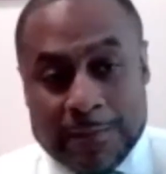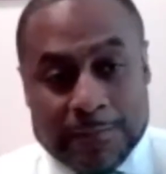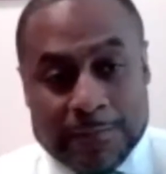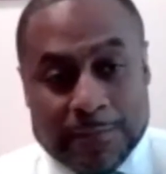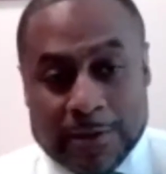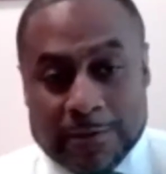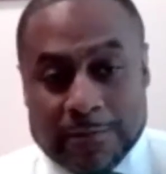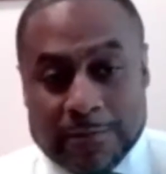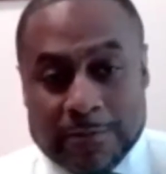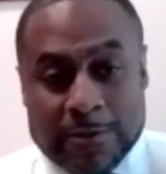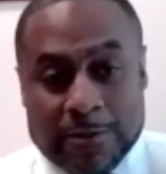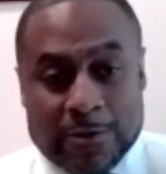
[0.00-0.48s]

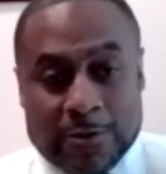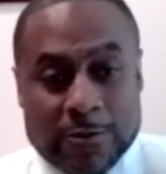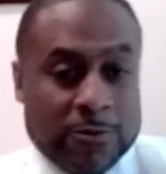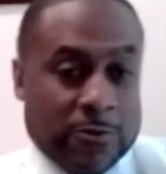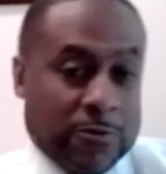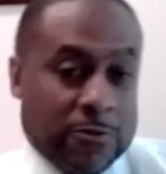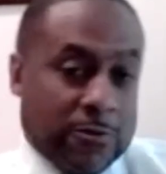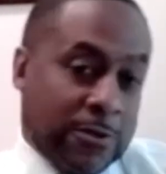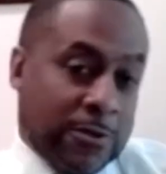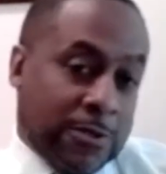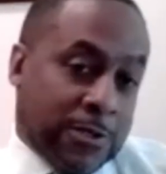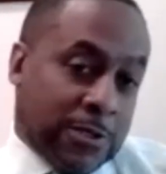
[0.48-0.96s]
but
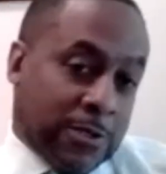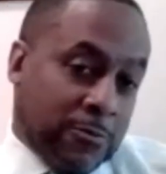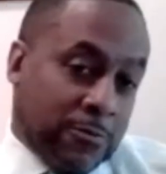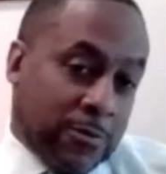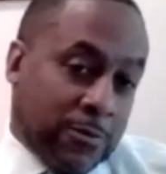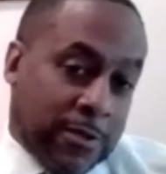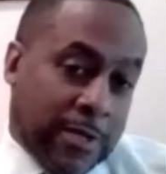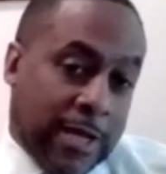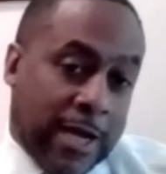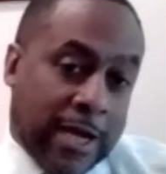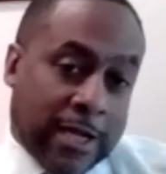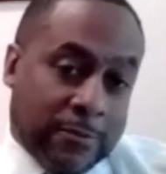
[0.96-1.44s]
it's initially on
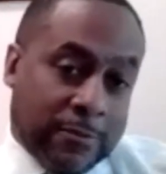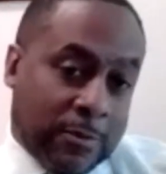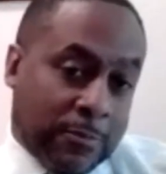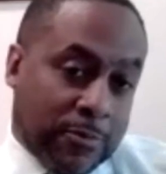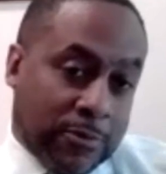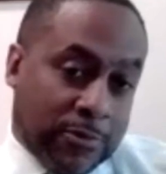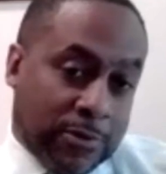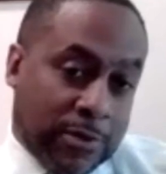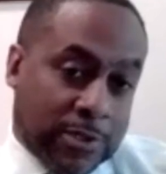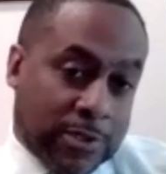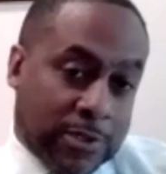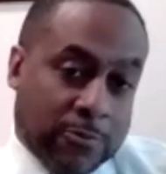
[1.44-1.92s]
a document
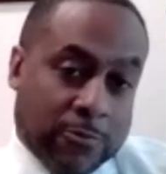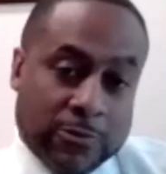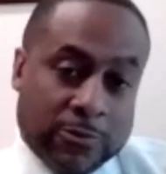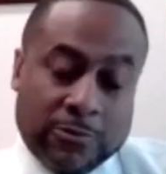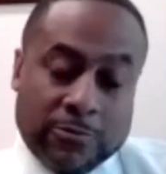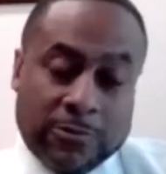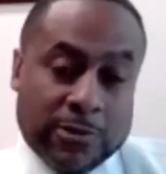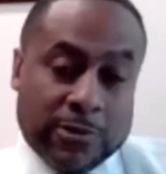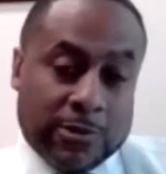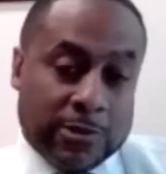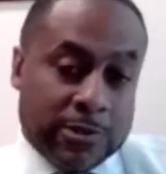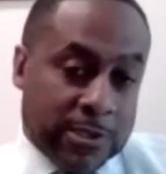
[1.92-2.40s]
production or
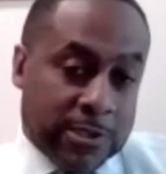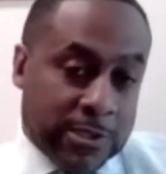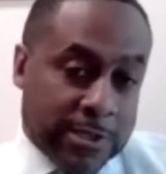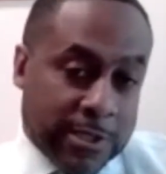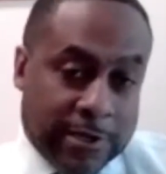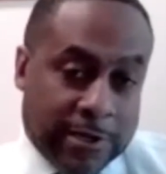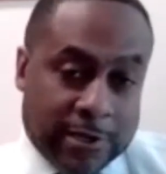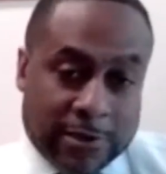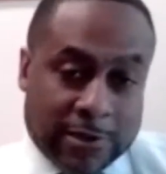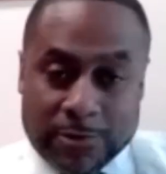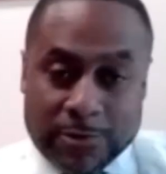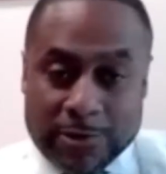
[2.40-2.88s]
due diligence
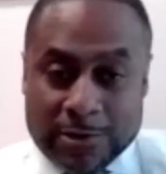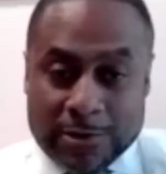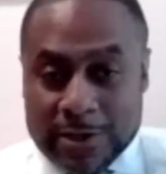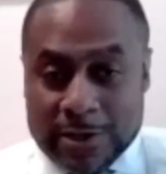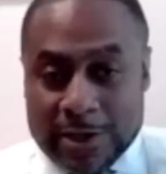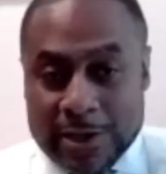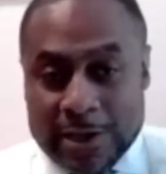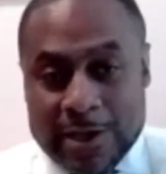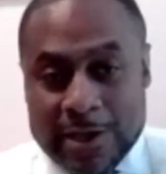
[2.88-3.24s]
aspect.